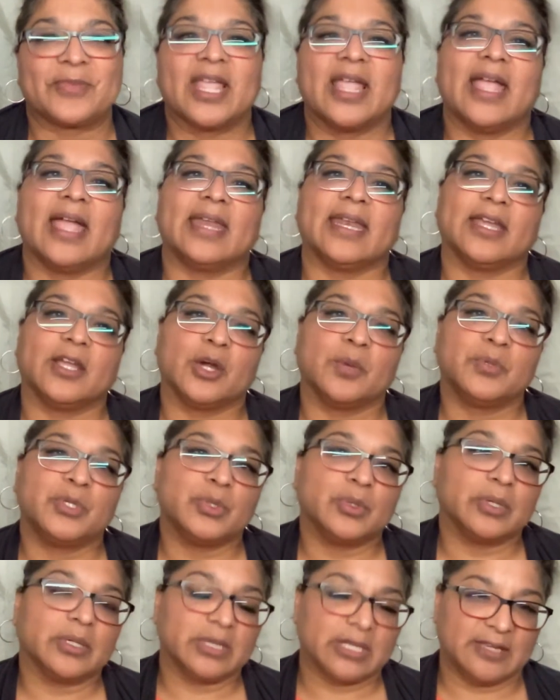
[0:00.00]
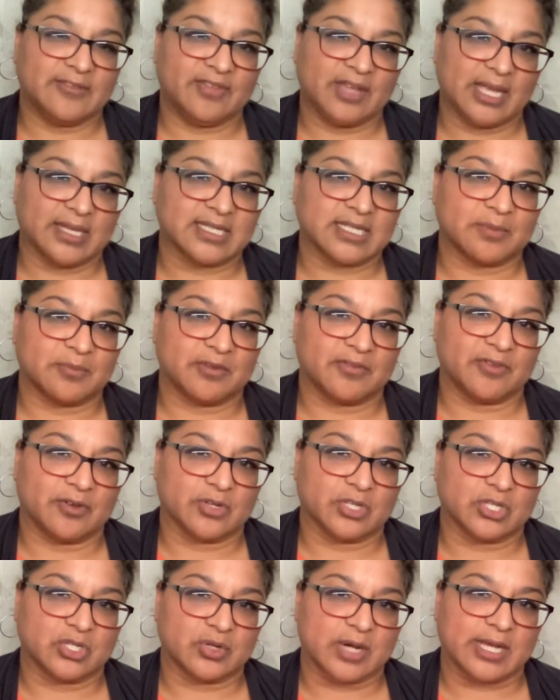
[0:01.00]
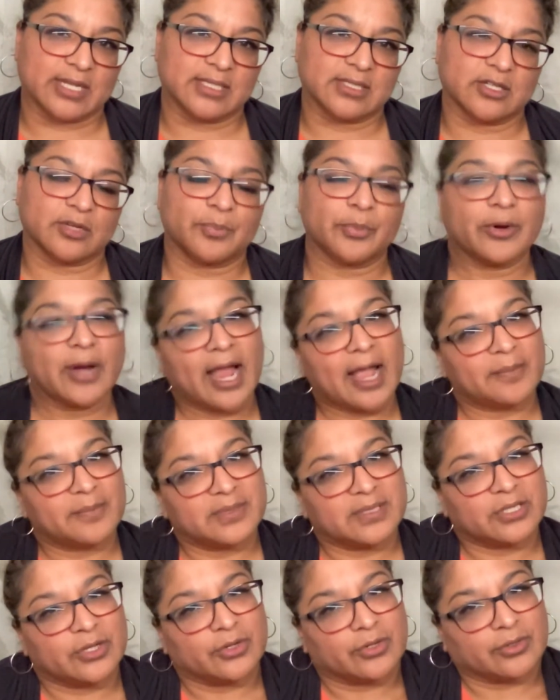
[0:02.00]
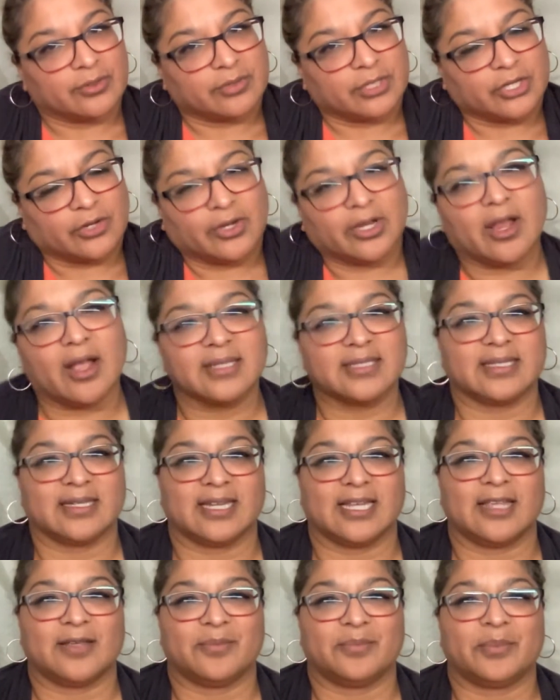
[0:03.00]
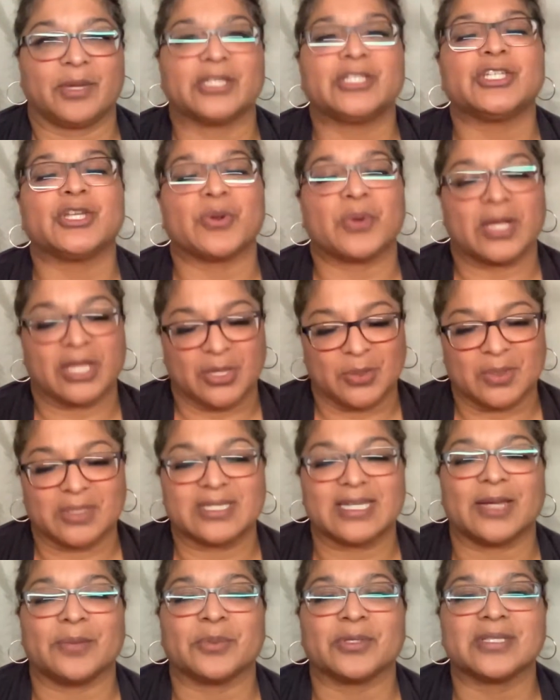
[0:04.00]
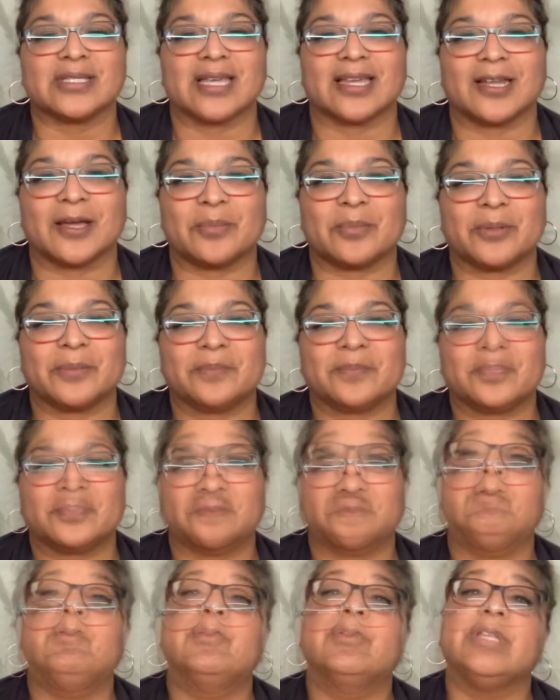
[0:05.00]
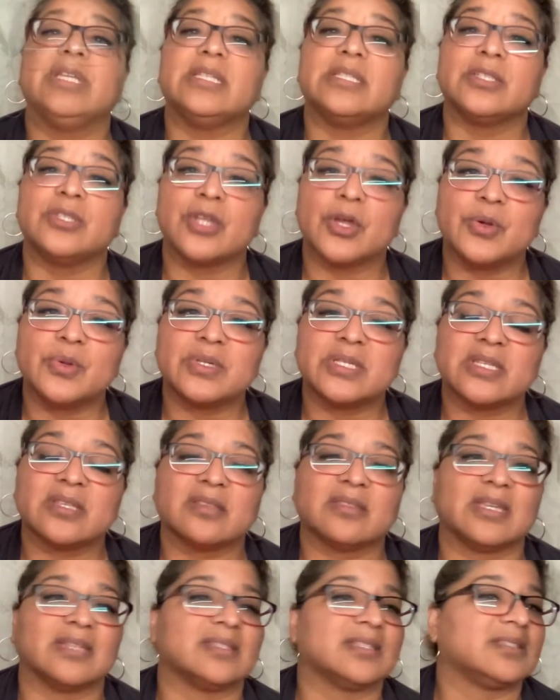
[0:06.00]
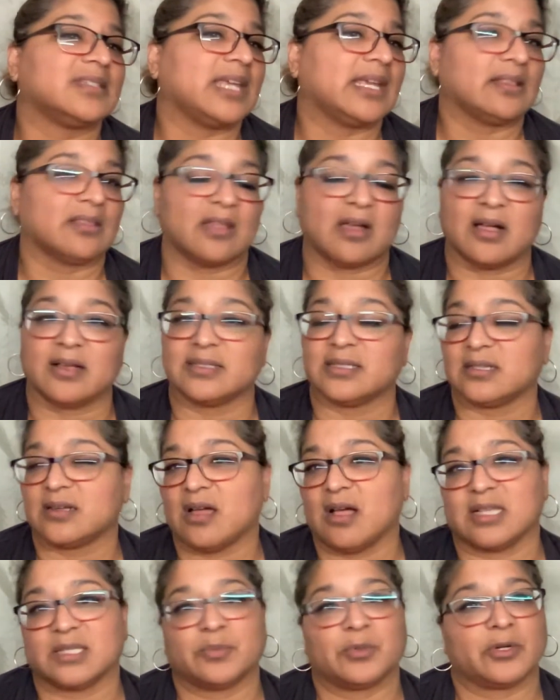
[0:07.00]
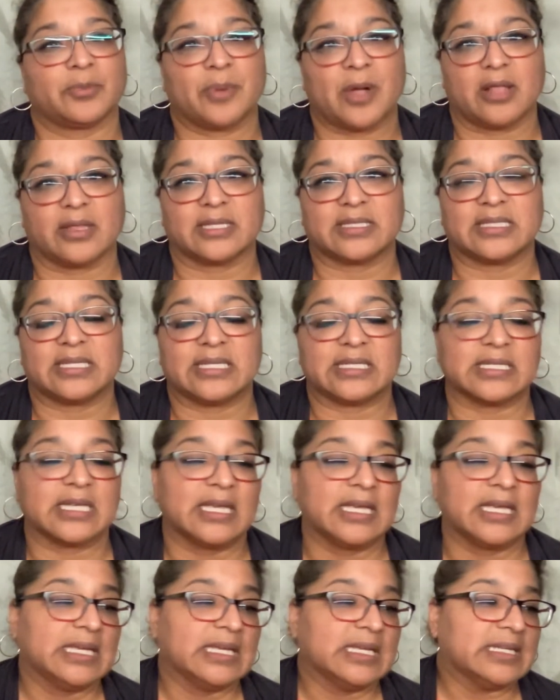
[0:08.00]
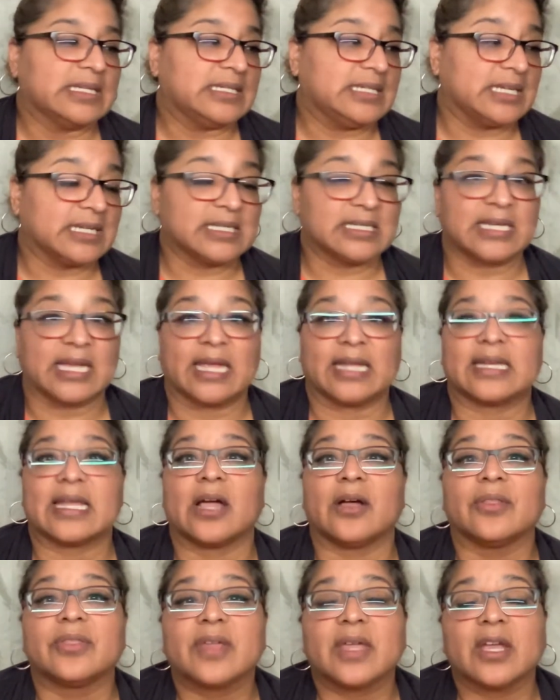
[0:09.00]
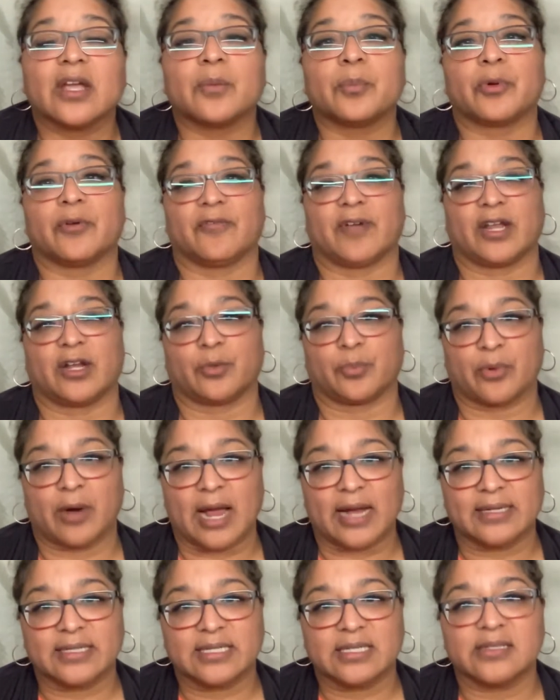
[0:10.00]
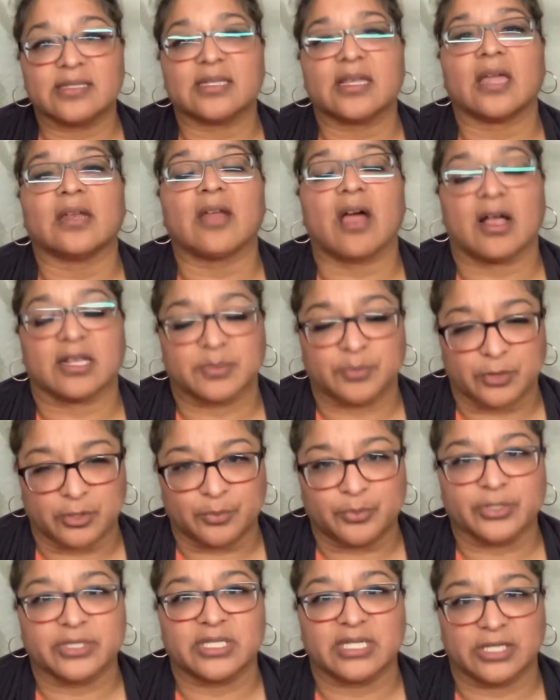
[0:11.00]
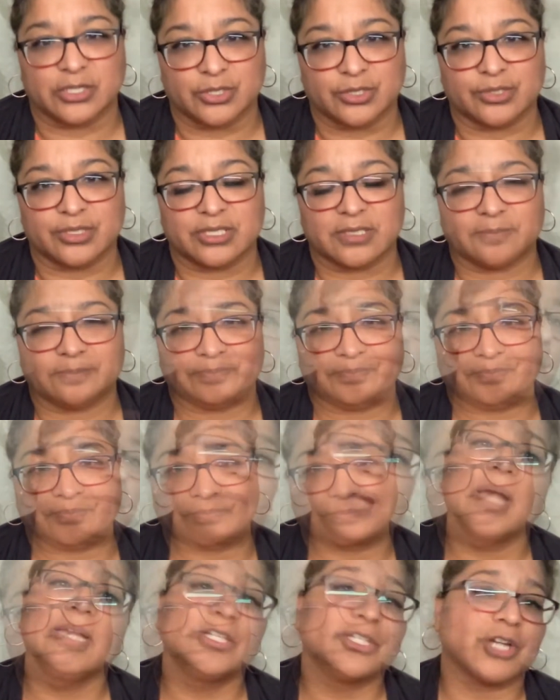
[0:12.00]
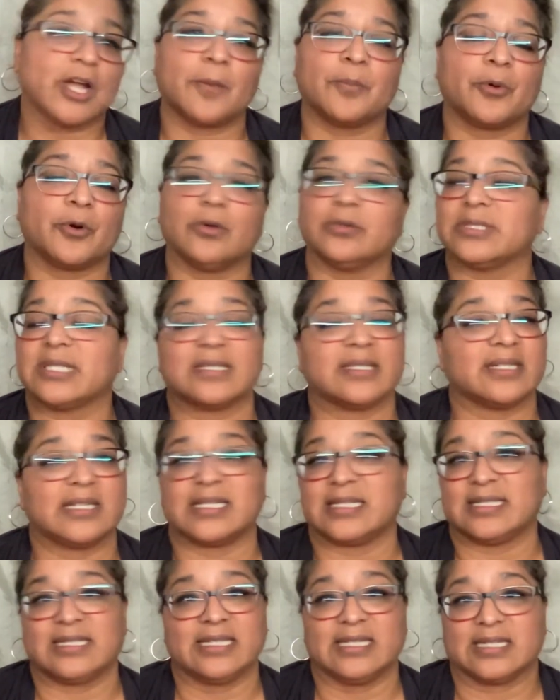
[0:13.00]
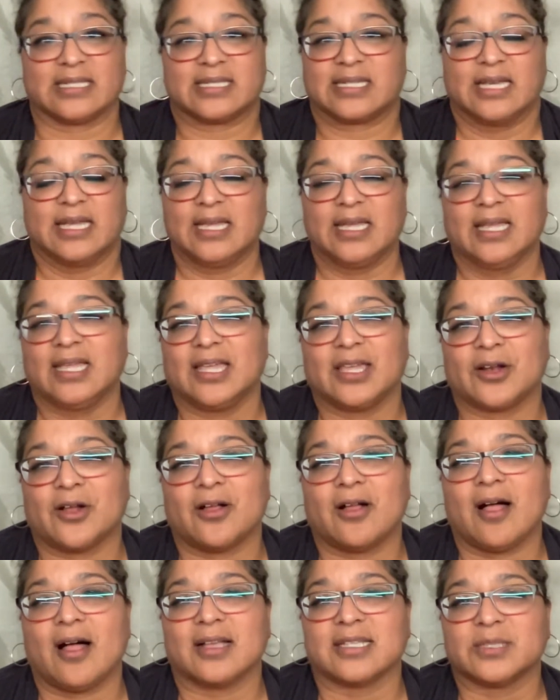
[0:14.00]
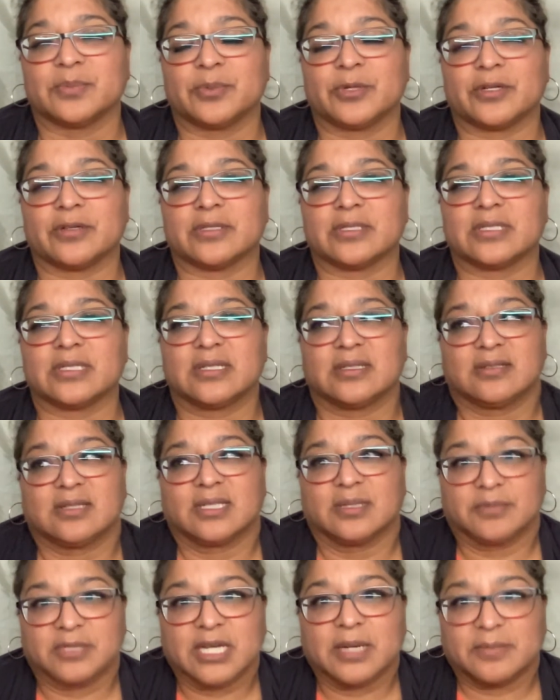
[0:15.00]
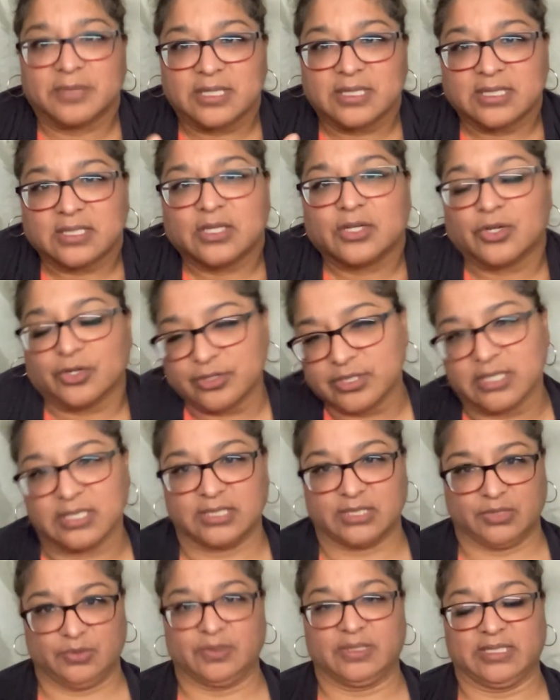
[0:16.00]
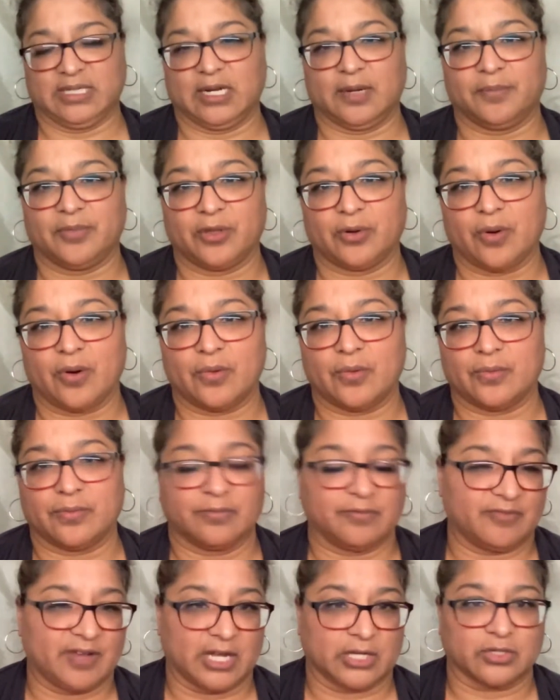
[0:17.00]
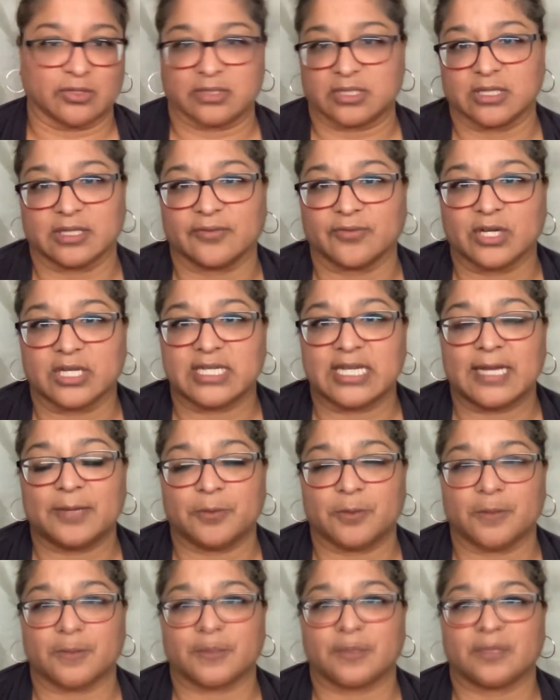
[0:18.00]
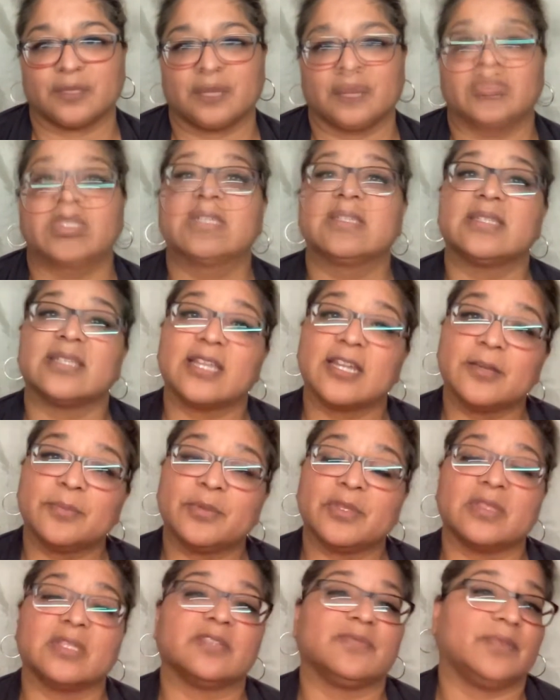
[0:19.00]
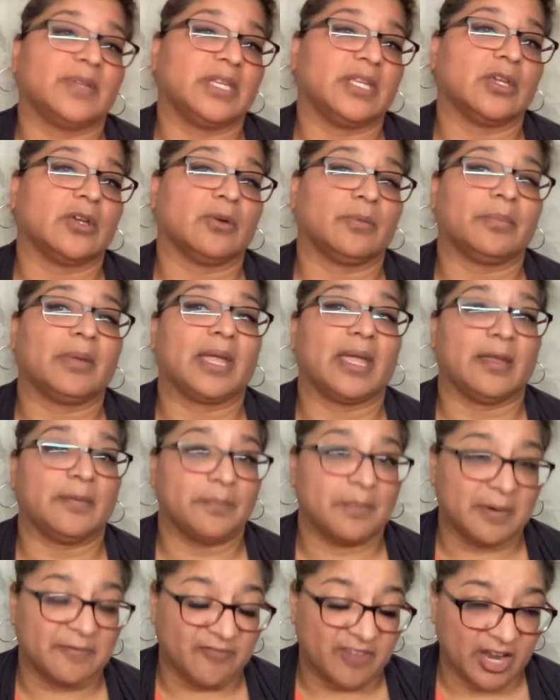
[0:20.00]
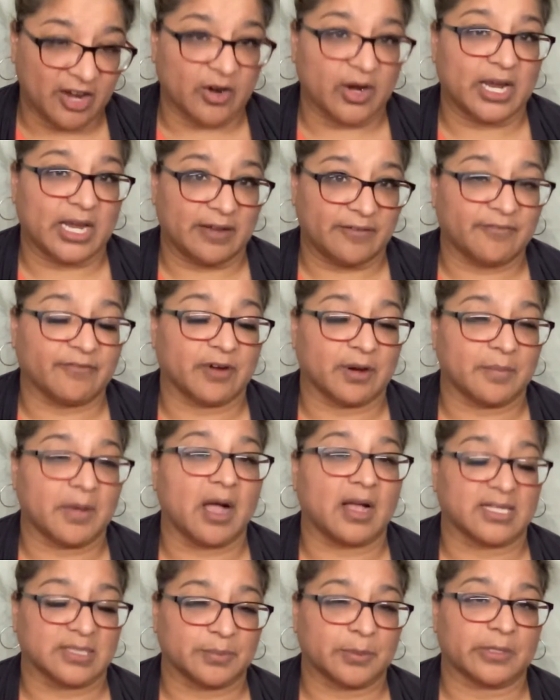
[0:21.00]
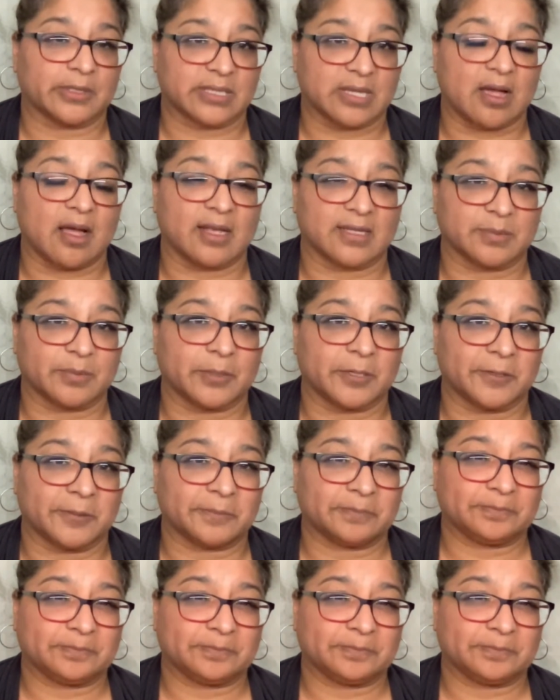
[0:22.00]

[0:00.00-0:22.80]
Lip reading: and I hope to alleviate some of your stress or perhaps your curiosity by showing you a table setup. Please note that state laws and hospital policies dictate healthcare provider practice and hospital procedures. My job role doesn't exist in all hospitals, and sometimes it's the nurses who set up their own vaginal delivery tables. The setup in this video may vary from hospital to hospital.